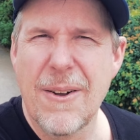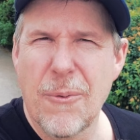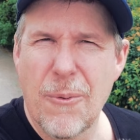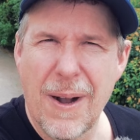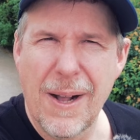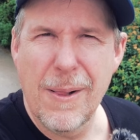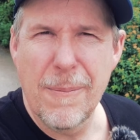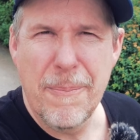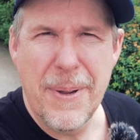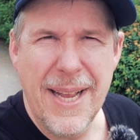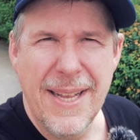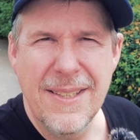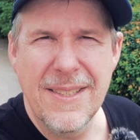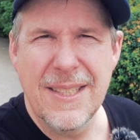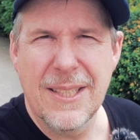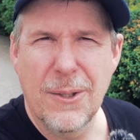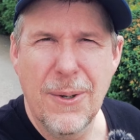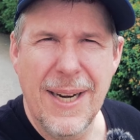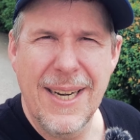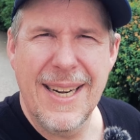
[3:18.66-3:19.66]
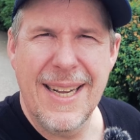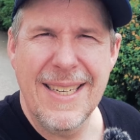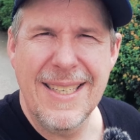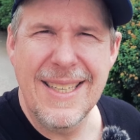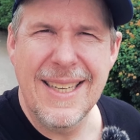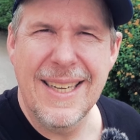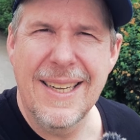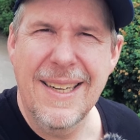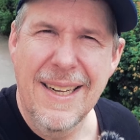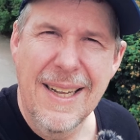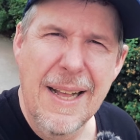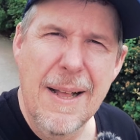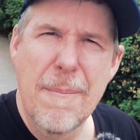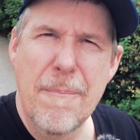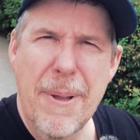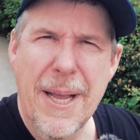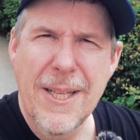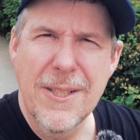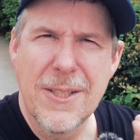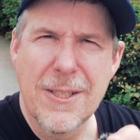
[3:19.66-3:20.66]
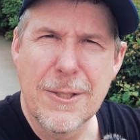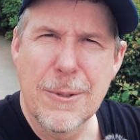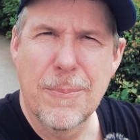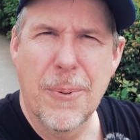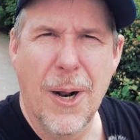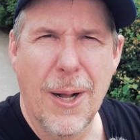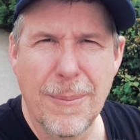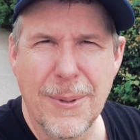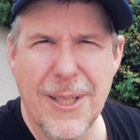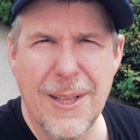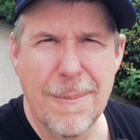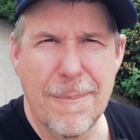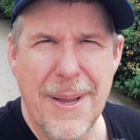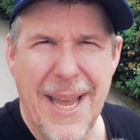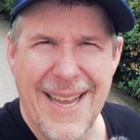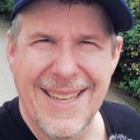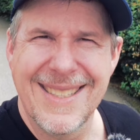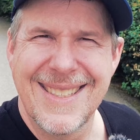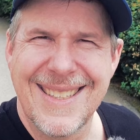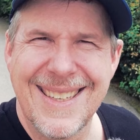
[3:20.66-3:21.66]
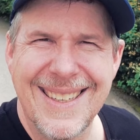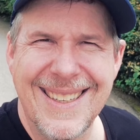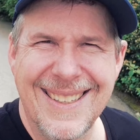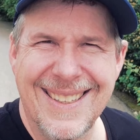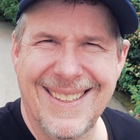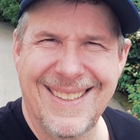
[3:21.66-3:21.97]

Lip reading: while a pen's a great idea, pencil's probably the best.